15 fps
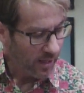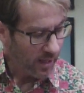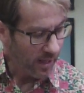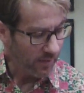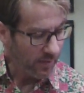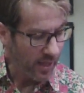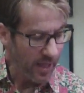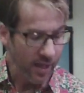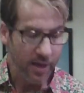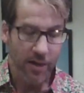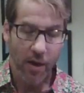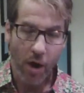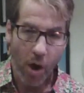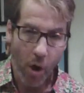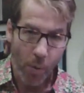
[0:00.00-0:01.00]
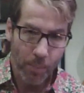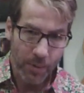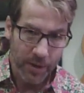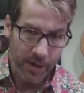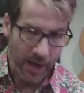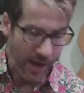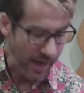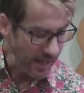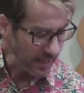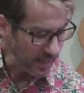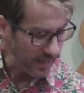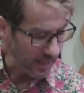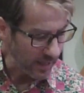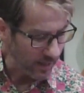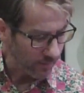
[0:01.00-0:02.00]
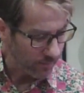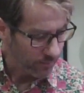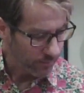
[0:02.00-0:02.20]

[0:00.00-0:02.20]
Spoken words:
and then open high E.